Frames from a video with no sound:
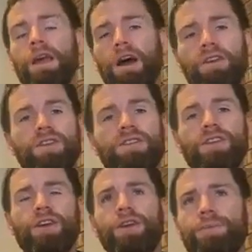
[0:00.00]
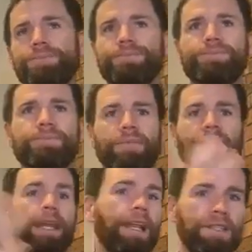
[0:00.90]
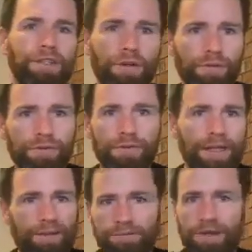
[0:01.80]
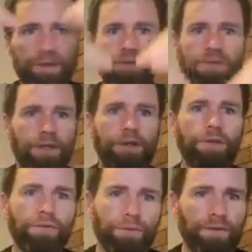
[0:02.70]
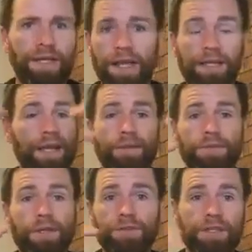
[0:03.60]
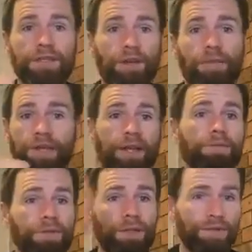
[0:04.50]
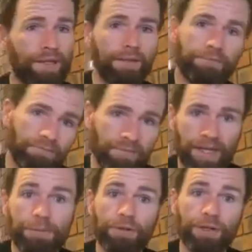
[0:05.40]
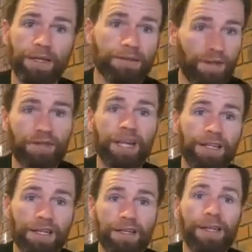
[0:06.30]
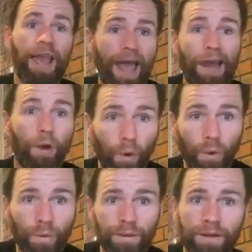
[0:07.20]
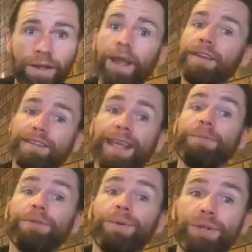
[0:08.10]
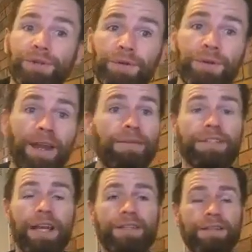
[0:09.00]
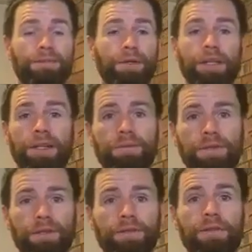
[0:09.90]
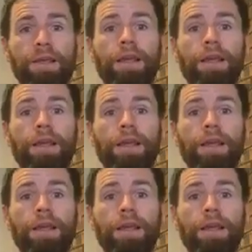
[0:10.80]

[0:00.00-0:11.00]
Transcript: I use the analogy of like the funnels that I go through is like, are you getting results? Yes, no. If you're getting results, then keep doing it. Don't change anything at all. Just keep doing what you're doing. Never change it when you're getting results.